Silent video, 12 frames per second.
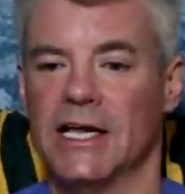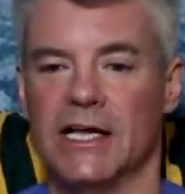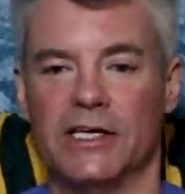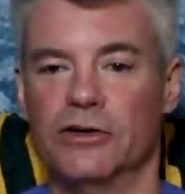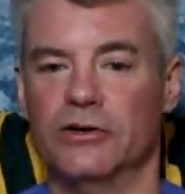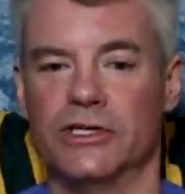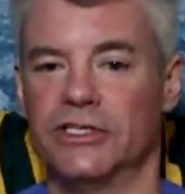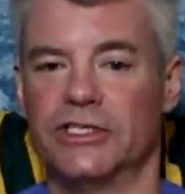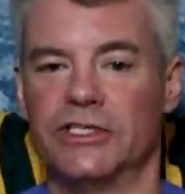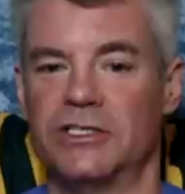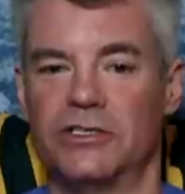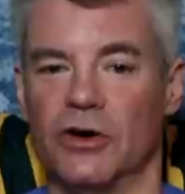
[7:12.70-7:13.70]
you just
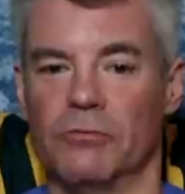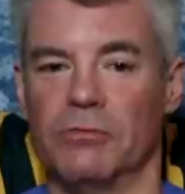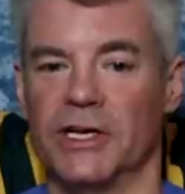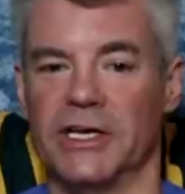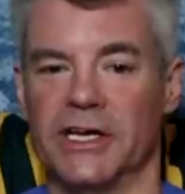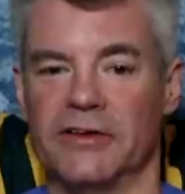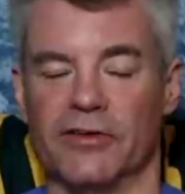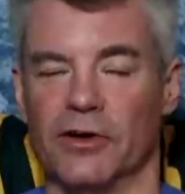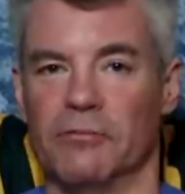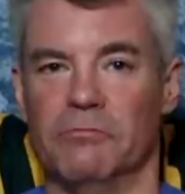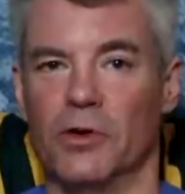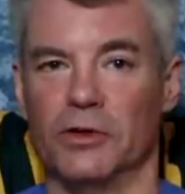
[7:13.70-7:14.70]
don't believe
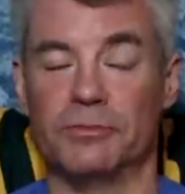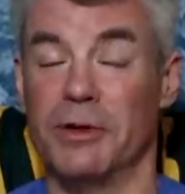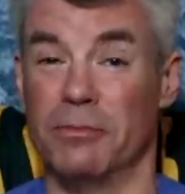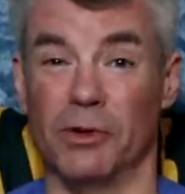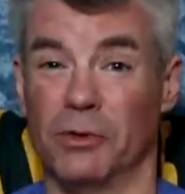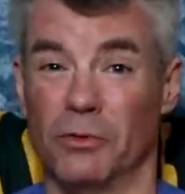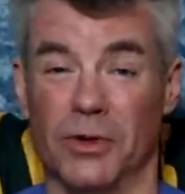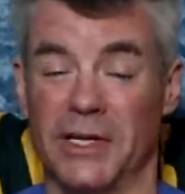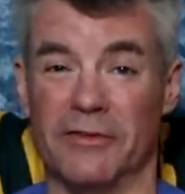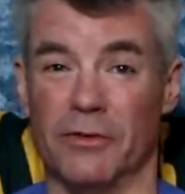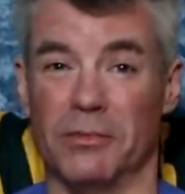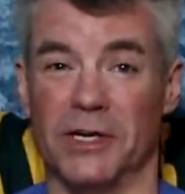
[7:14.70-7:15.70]
or most people will
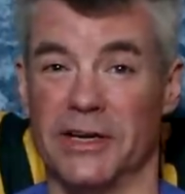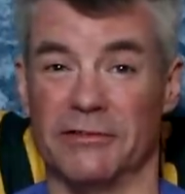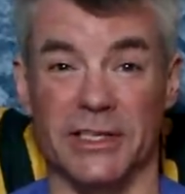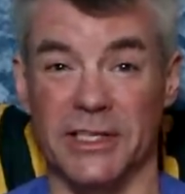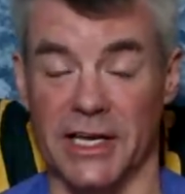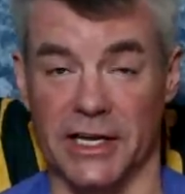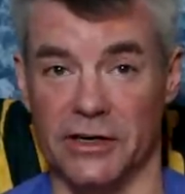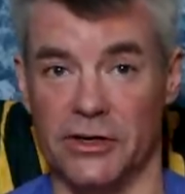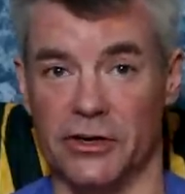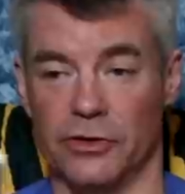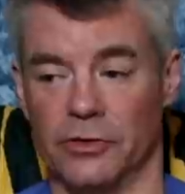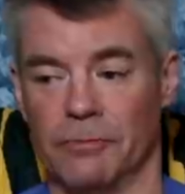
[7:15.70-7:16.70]
never believe that they can
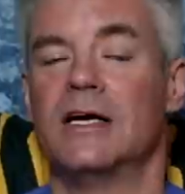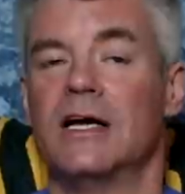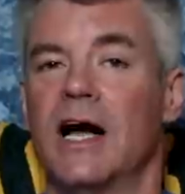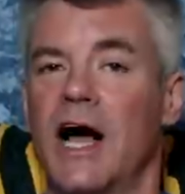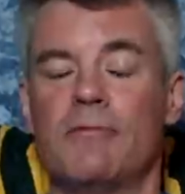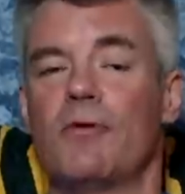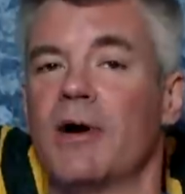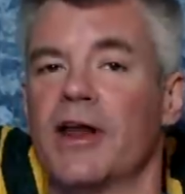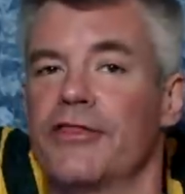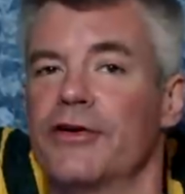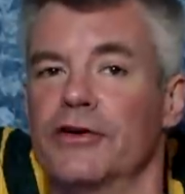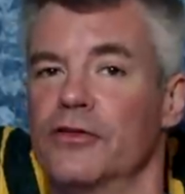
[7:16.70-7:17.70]
do. I'm about a
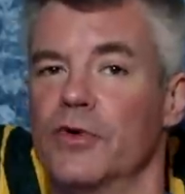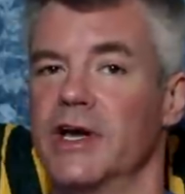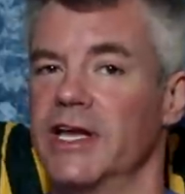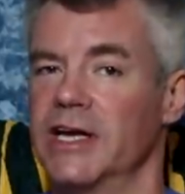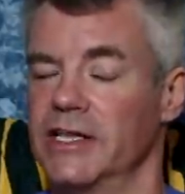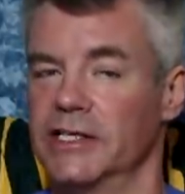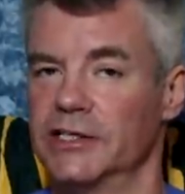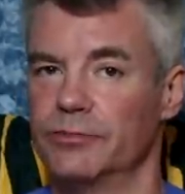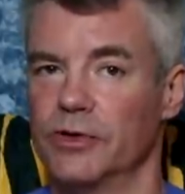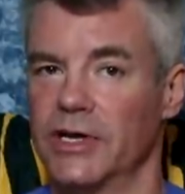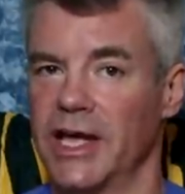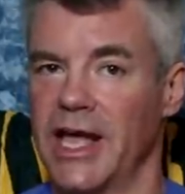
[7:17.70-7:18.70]
third of the way into this
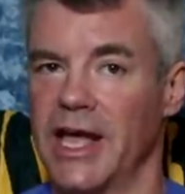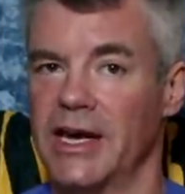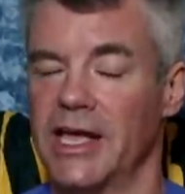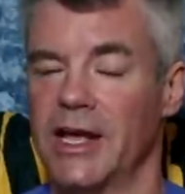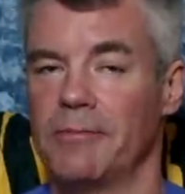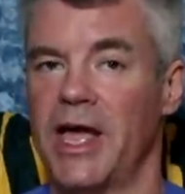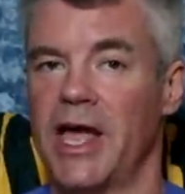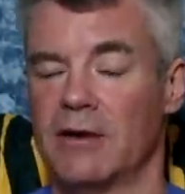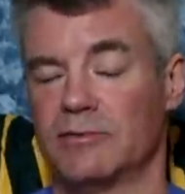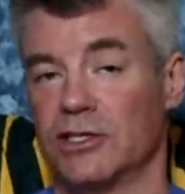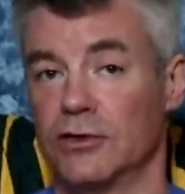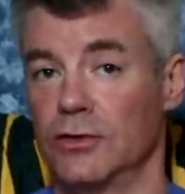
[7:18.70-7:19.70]
book and am
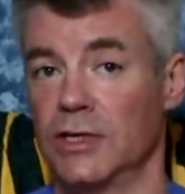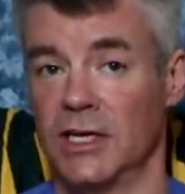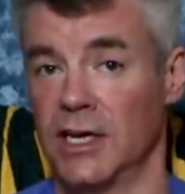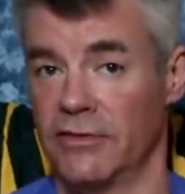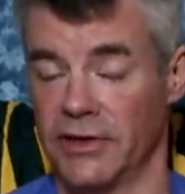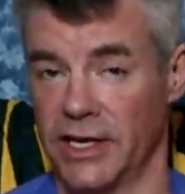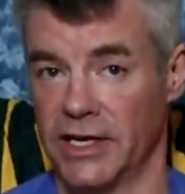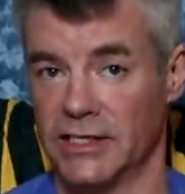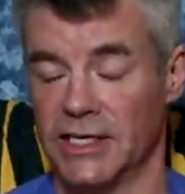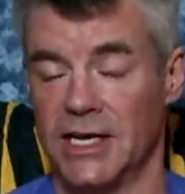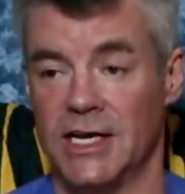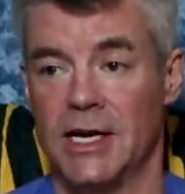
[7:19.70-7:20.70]
absolutely loving it.
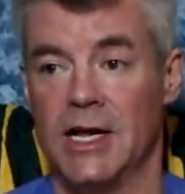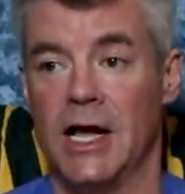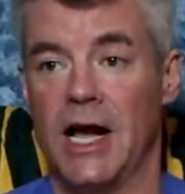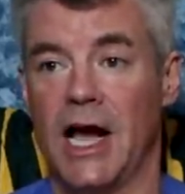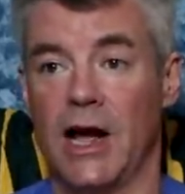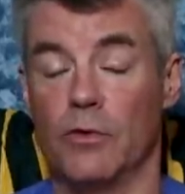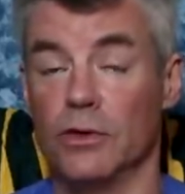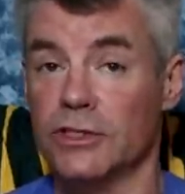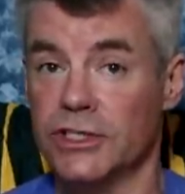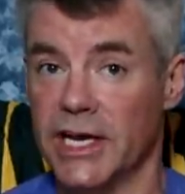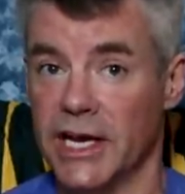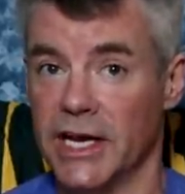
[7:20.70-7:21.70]
I will
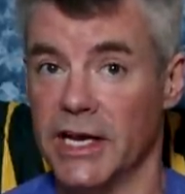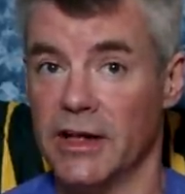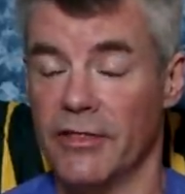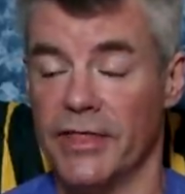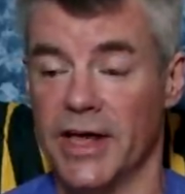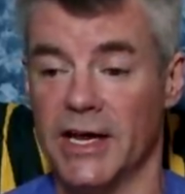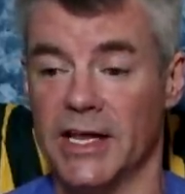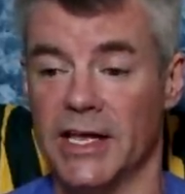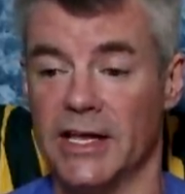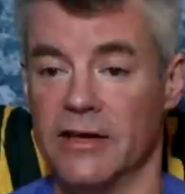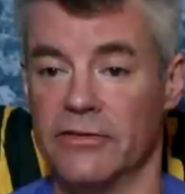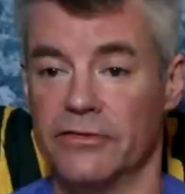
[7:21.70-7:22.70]
say that
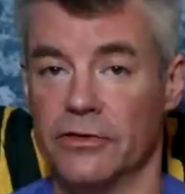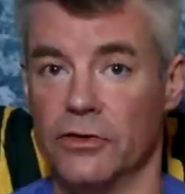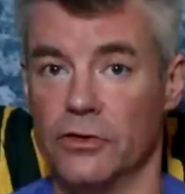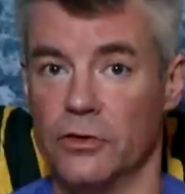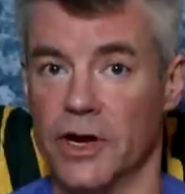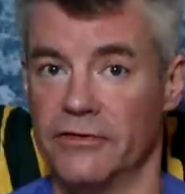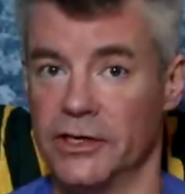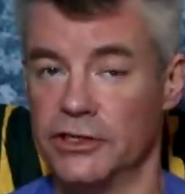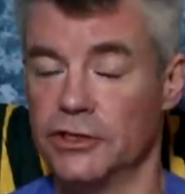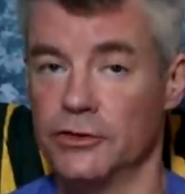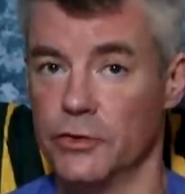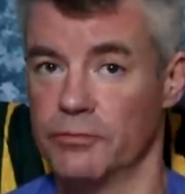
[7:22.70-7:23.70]
if you have
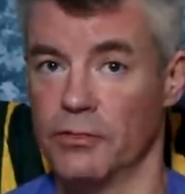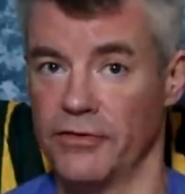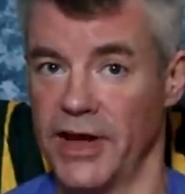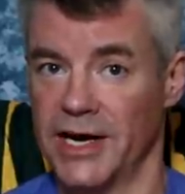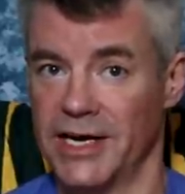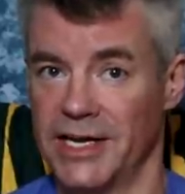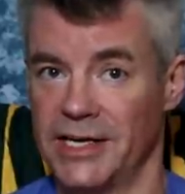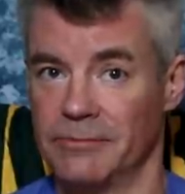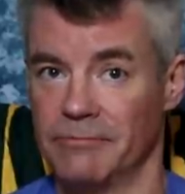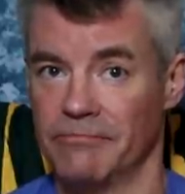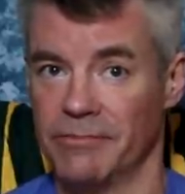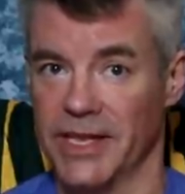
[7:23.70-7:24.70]
issues with profanity,
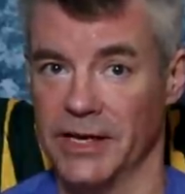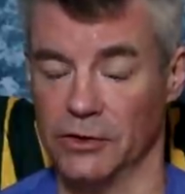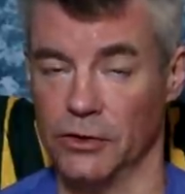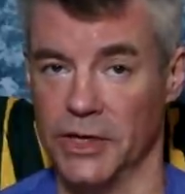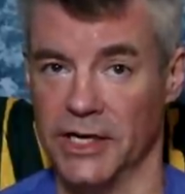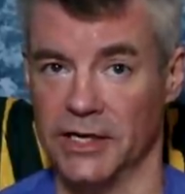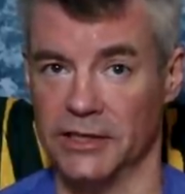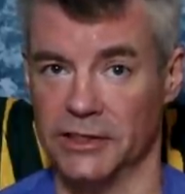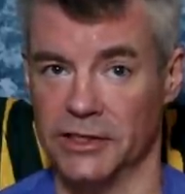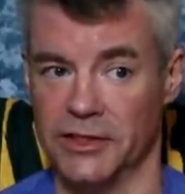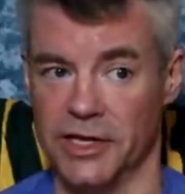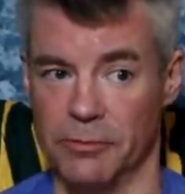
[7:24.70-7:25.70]
including
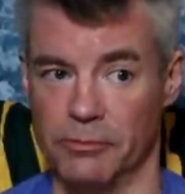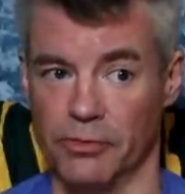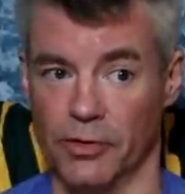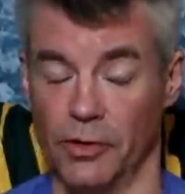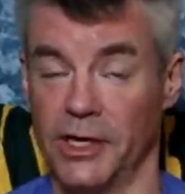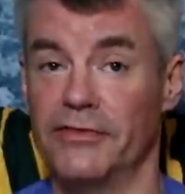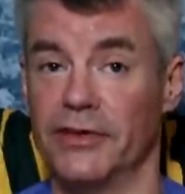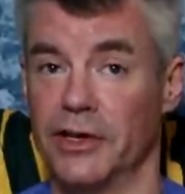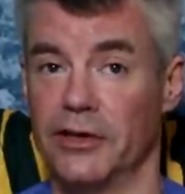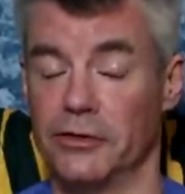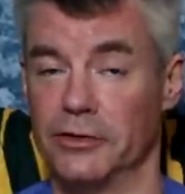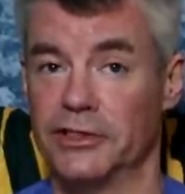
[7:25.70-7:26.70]
the prolific
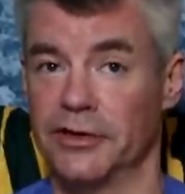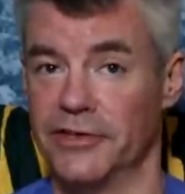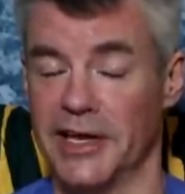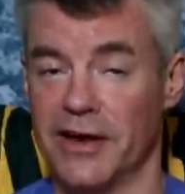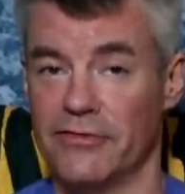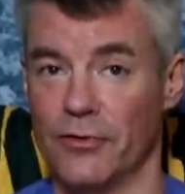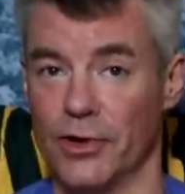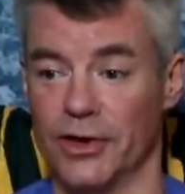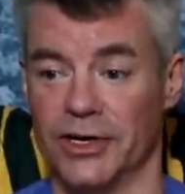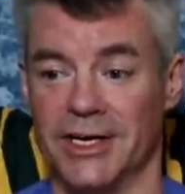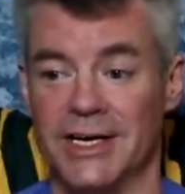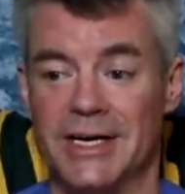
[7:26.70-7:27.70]
use of the F word,